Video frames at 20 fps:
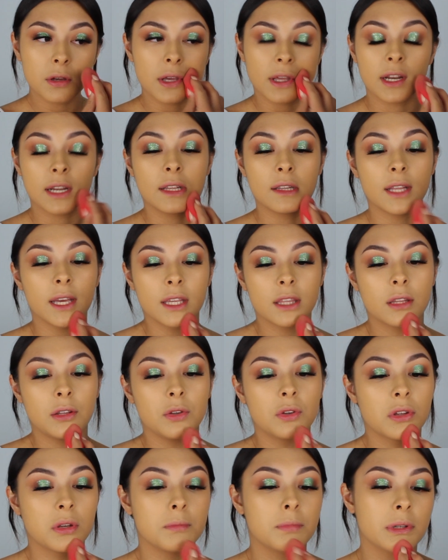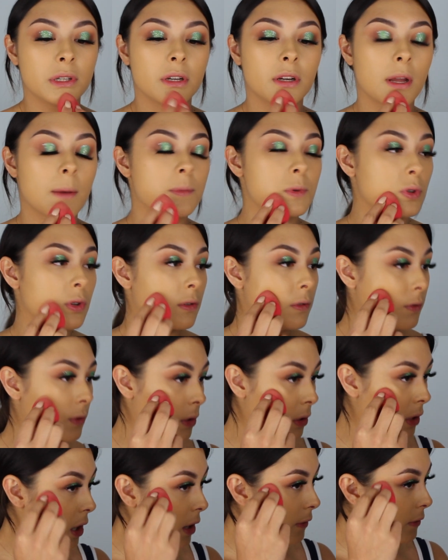And I like that you can build it up to a
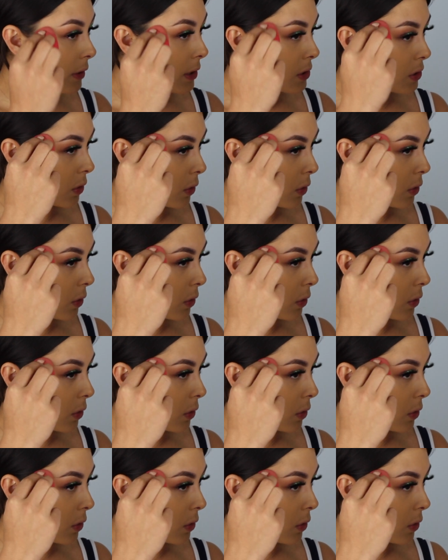full coverage